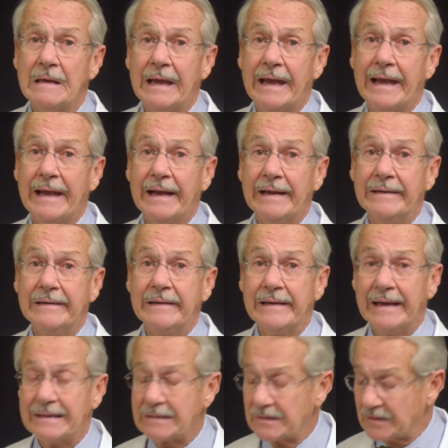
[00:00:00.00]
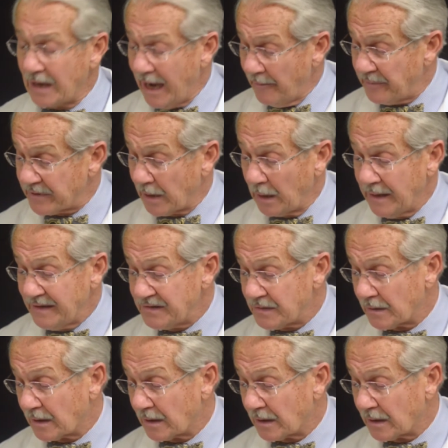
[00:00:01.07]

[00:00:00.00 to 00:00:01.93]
And at the top of the list